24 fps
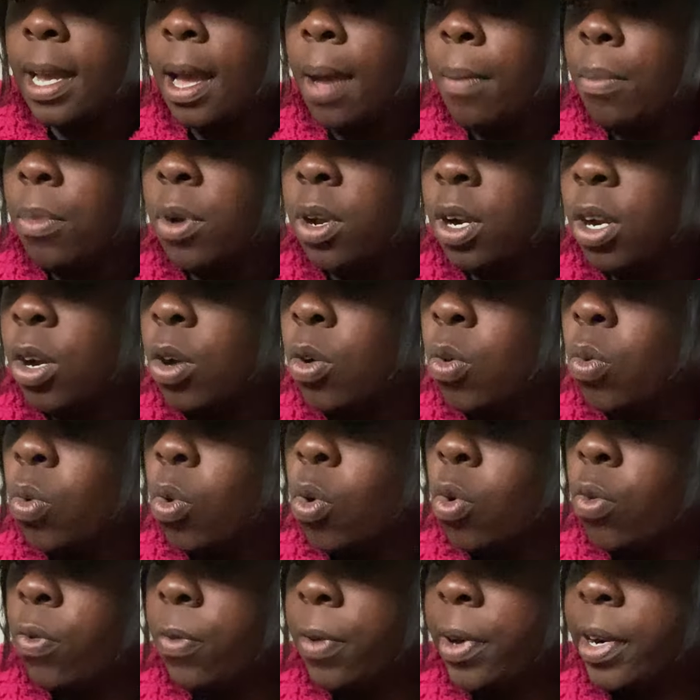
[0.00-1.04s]
I'm gonna go
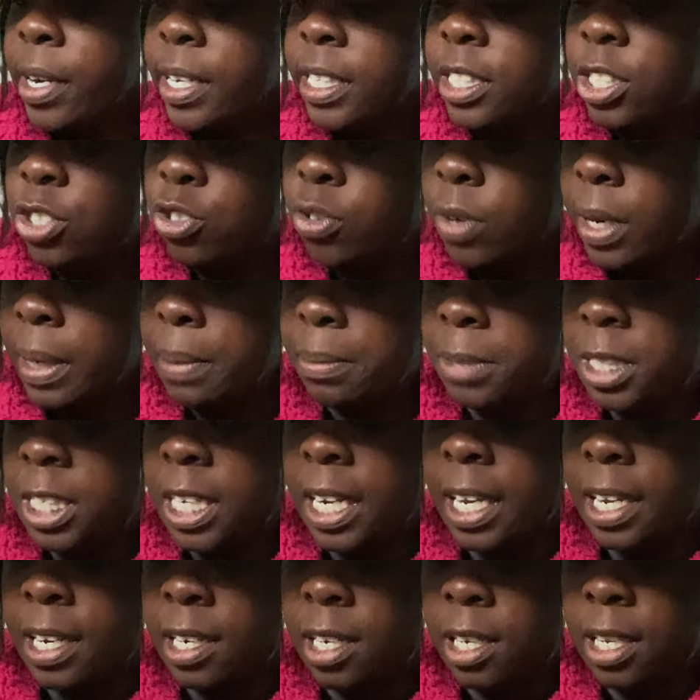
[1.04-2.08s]
over this dream
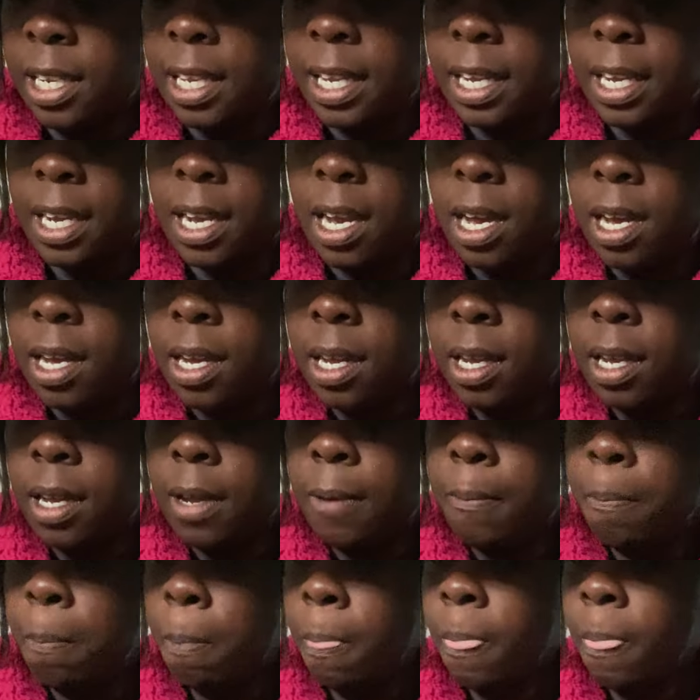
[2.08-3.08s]
channeling uh